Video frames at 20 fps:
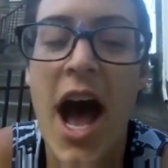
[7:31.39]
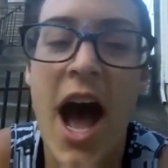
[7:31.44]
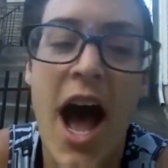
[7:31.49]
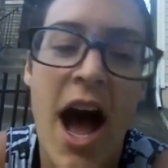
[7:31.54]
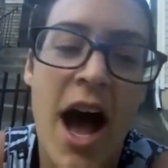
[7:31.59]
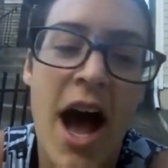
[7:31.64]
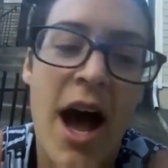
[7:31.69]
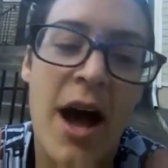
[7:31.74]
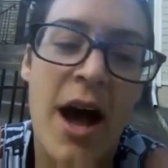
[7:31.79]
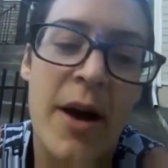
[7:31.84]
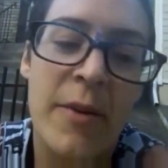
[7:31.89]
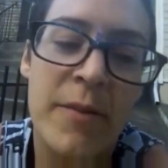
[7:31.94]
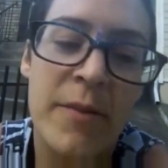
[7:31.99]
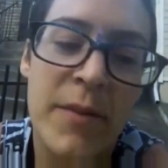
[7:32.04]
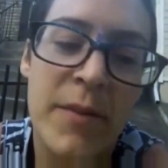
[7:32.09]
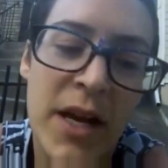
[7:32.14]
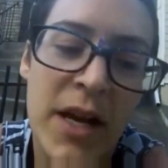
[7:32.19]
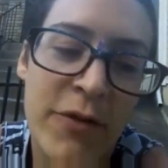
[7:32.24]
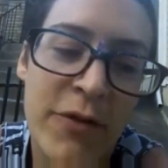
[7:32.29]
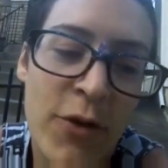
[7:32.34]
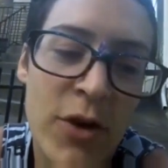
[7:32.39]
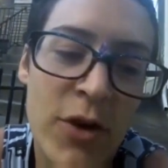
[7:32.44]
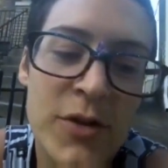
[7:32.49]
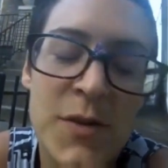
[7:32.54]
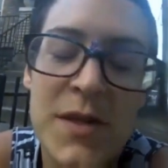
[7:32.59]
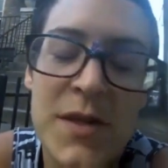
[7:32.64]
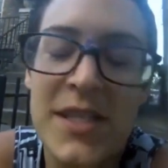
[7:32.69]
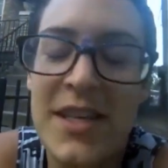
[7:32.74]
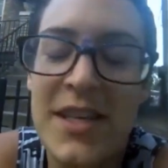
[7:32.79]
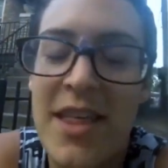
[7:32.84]
And of course,
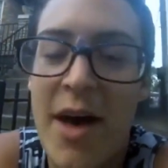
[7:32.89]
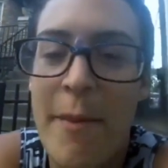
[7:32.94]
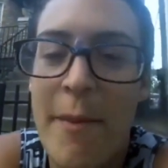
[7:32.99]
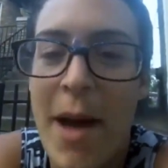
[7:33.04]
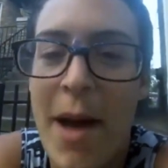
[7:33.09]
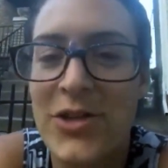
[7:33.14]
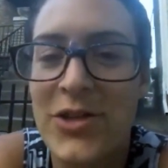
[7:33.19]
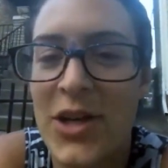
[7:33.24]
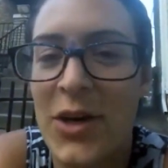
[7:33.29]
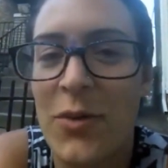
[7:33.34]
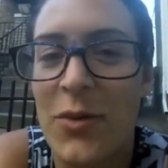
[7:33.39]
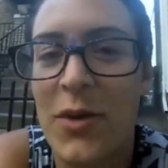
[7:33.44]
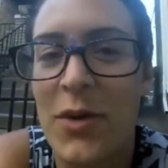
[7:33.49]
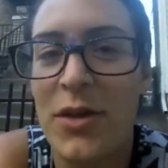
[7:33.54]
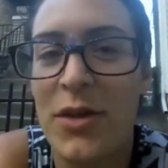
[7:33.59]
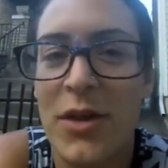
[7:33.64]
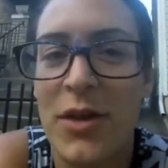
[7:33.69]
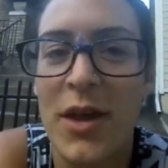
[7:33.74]
we see that magic with